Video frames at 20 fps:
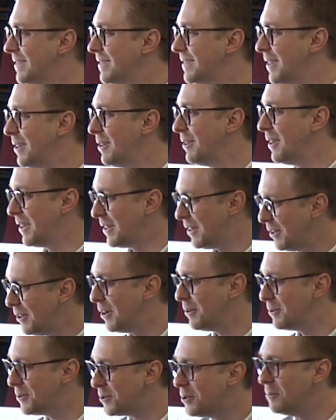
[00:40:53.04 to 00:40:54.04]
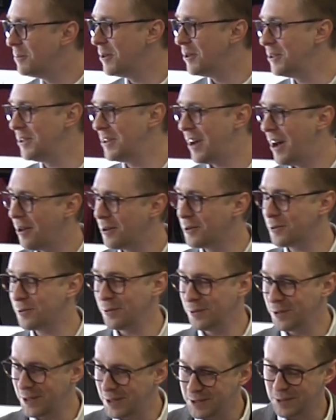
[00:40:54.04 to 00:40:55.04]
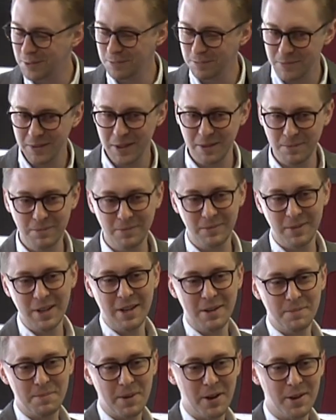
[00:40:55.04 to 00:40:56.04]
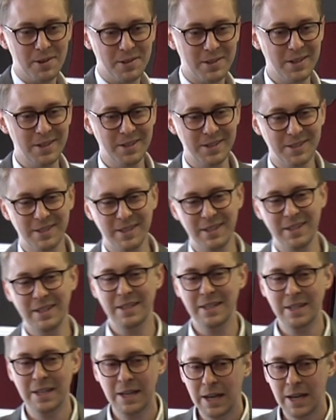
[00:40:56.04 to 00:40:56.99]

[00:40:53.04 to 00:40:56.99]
they're like, $2 million for this in Paris, Tennessee.